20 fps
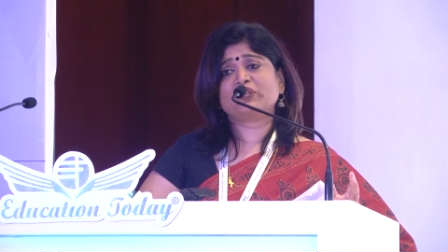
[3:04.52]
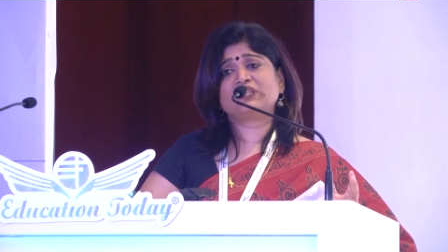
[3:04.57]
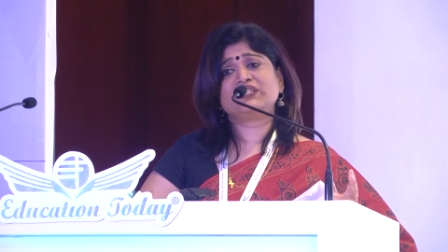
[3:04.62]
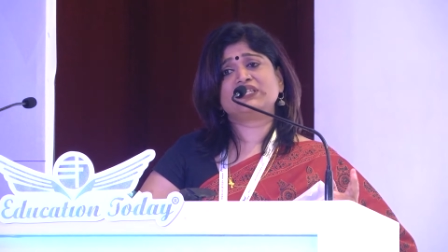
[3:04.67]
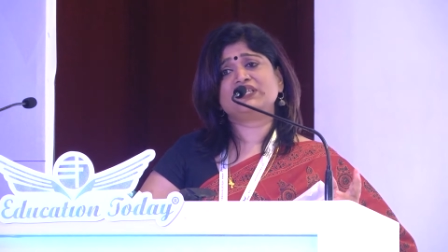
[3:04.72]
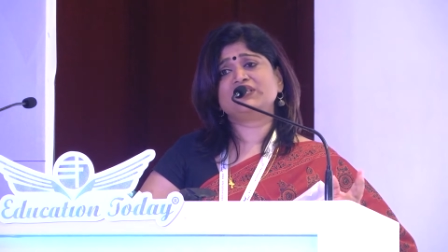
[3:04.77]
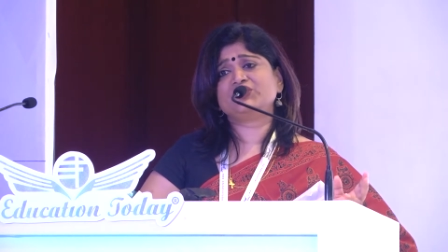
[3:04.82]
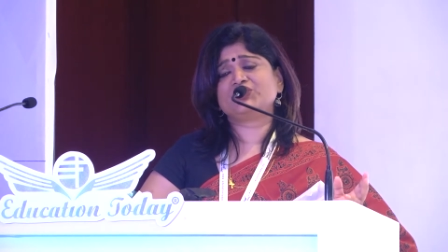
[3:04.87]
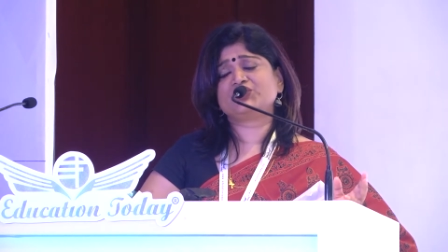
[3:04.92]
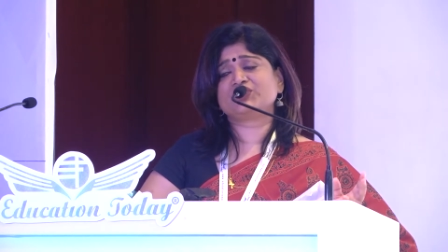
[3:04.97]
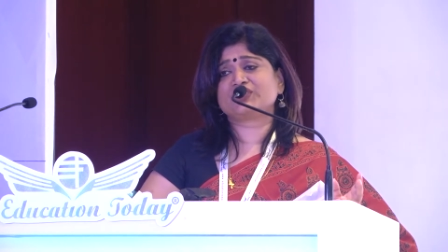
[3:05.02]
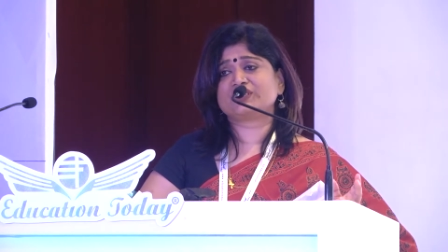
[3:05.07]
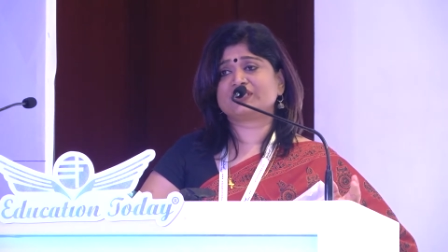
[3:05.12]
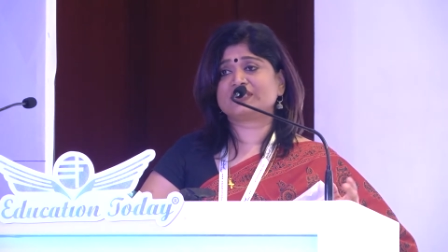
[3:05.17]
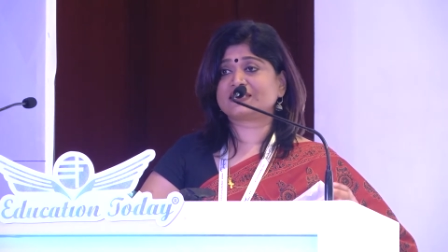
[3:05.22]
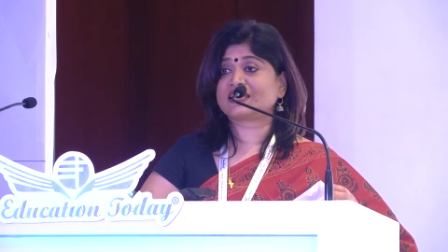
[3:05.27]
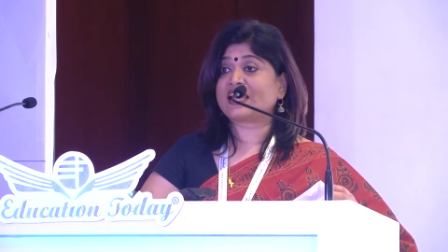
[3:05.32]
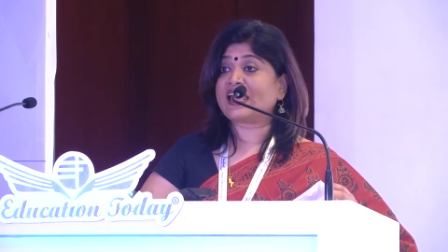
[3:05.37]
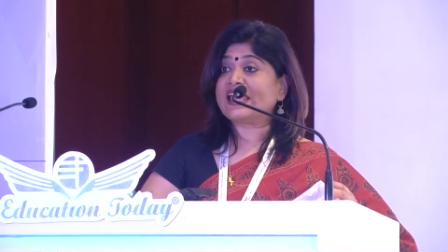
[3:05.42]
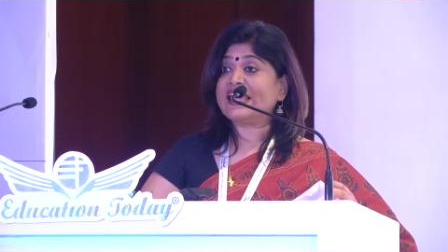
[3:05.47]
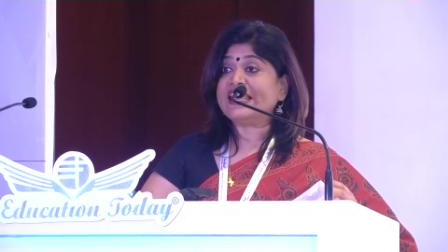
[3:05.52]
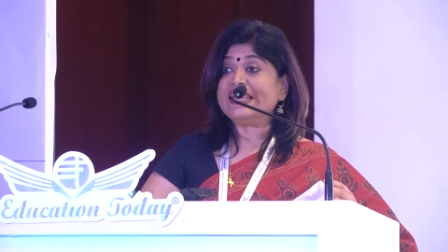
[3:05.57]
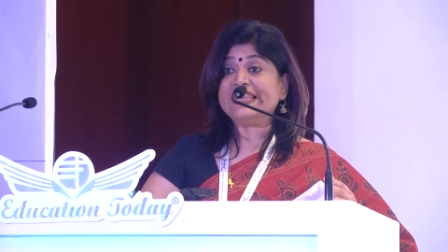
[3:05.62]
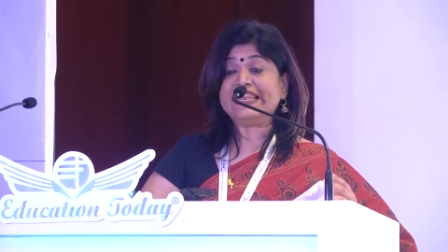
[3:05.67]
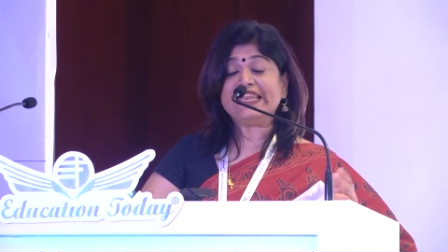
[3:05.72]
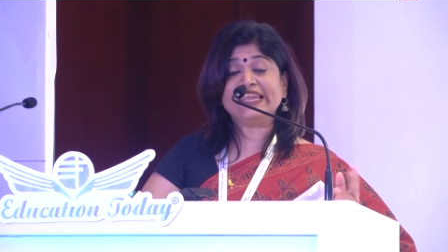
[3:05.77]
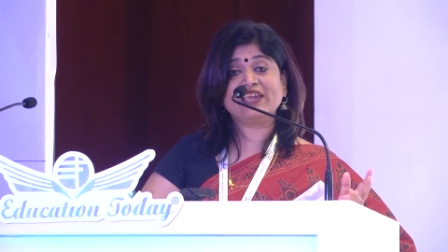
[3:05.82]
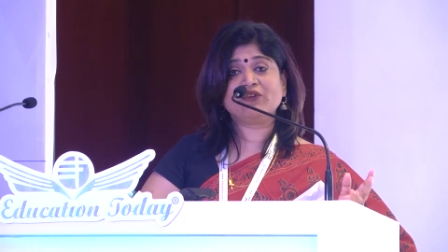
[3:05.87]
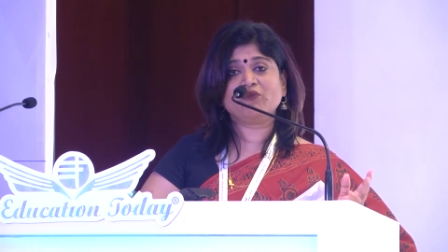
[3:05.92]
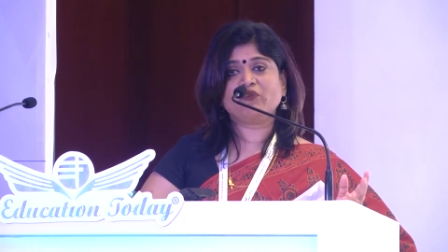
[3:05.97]
the teachers
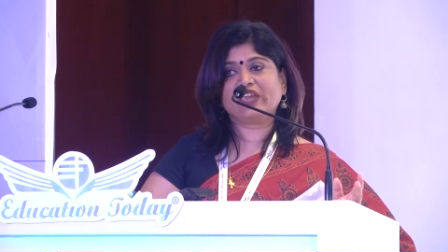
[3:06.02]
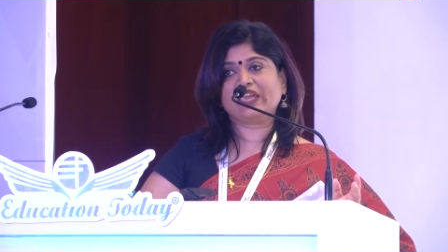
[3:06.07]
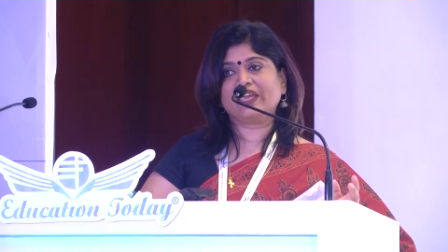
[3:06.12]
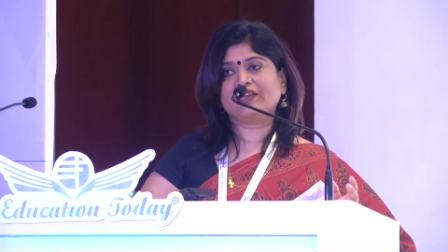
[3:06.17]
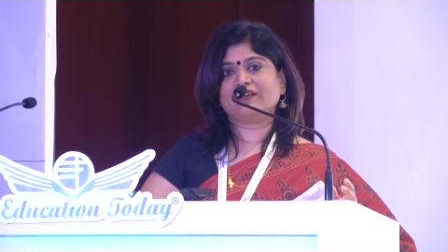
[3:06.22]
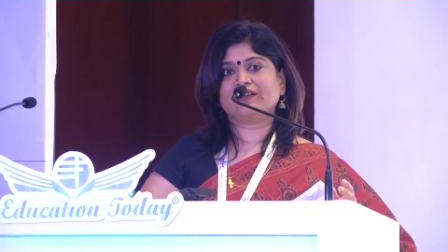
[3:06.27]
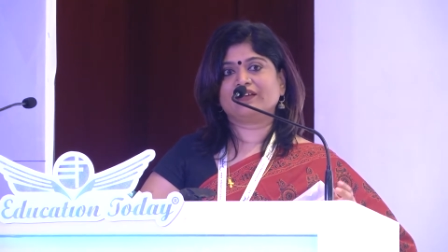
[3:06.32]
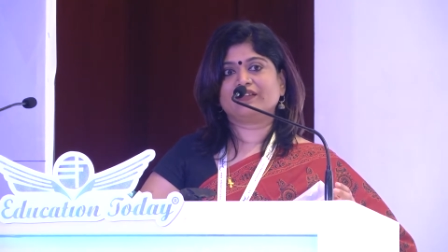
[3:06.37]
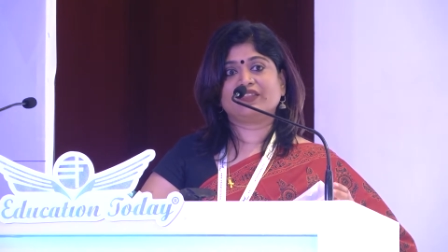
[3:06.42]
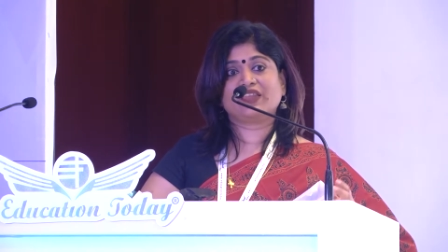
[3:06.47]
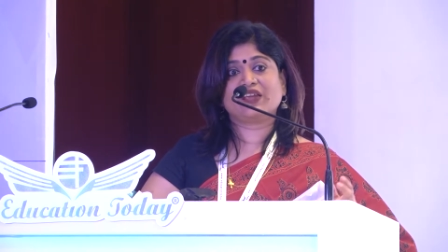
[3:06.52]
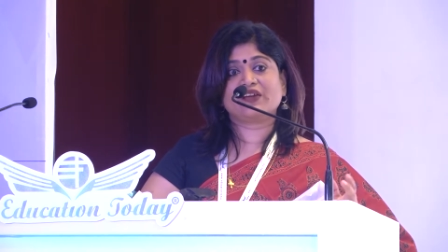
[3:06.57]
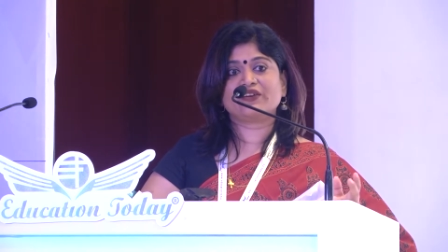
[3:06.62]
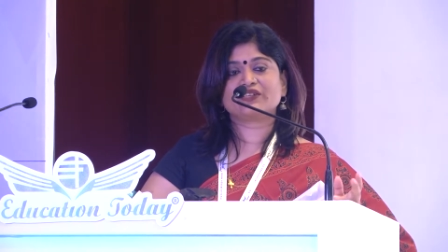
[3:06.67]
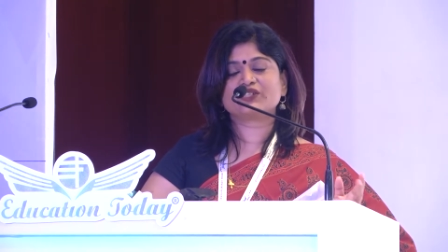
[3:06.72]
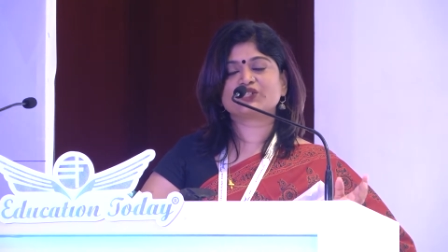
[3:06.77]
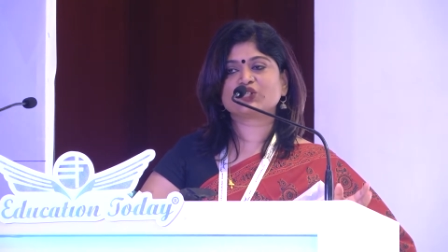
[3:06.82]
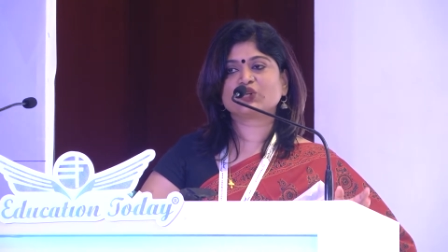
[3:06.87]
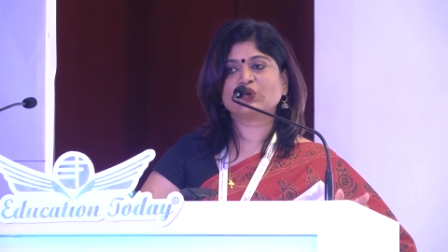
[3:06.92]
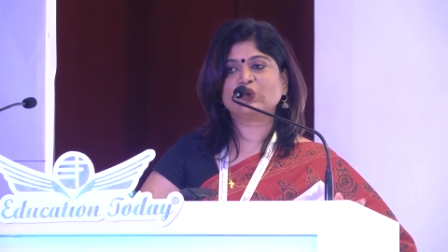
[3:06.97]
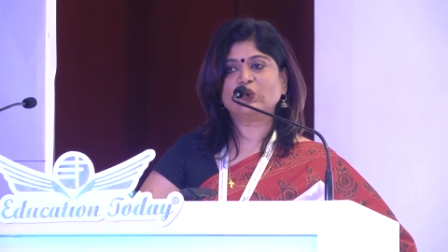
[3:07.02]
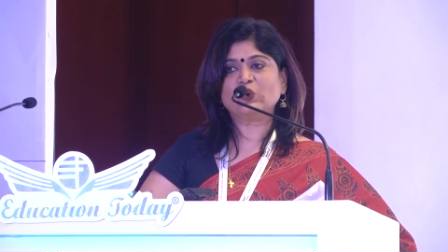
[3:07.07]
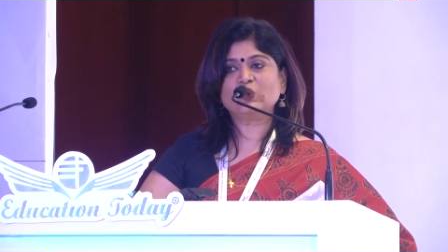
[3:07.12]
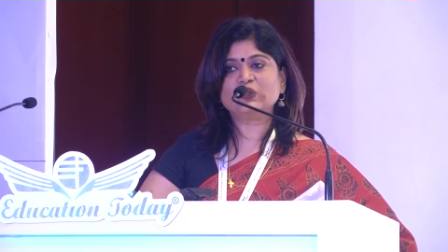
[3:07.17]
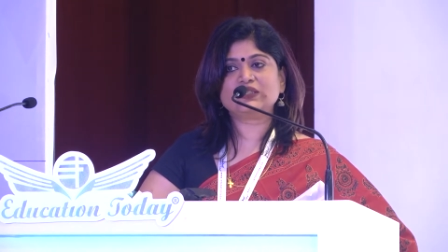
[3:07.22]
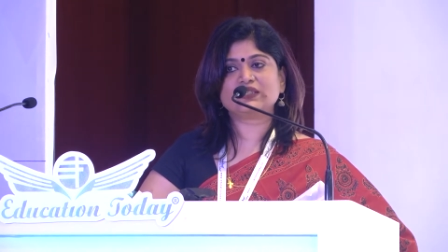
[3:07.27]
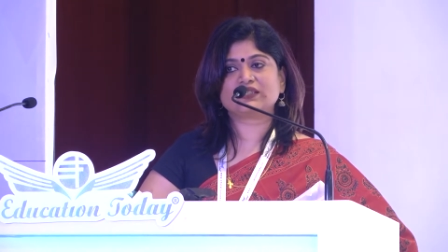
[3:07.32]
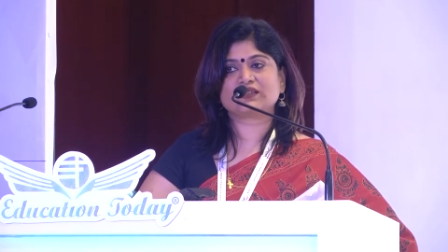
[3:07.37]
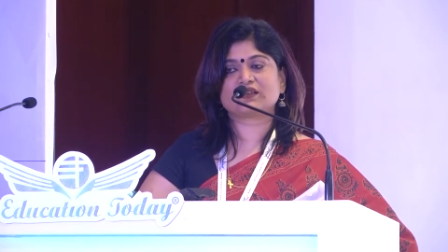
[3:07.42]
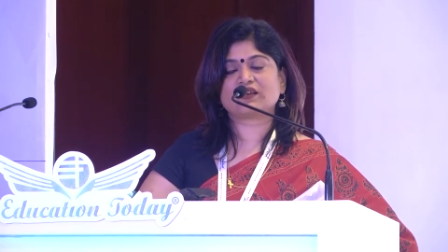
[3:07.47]
leaving their
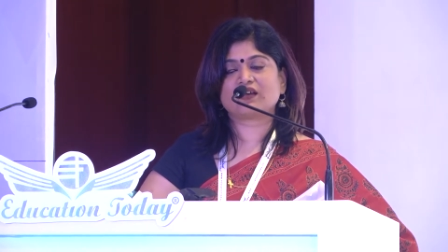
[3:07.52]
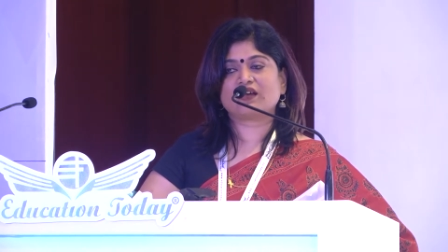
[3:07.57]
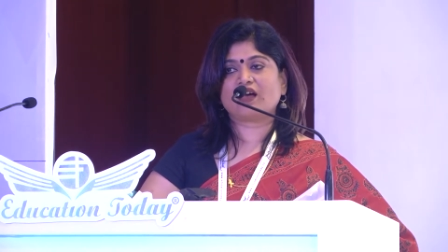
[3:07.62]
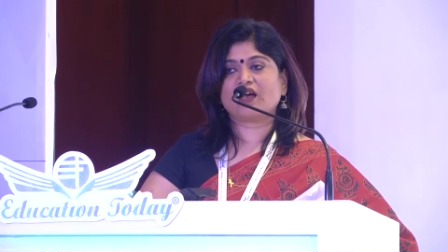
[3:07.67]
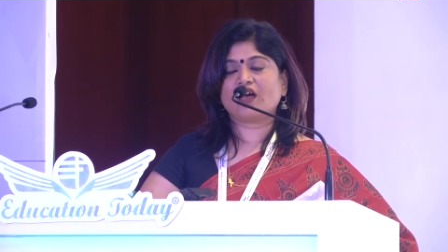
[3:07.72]
schools,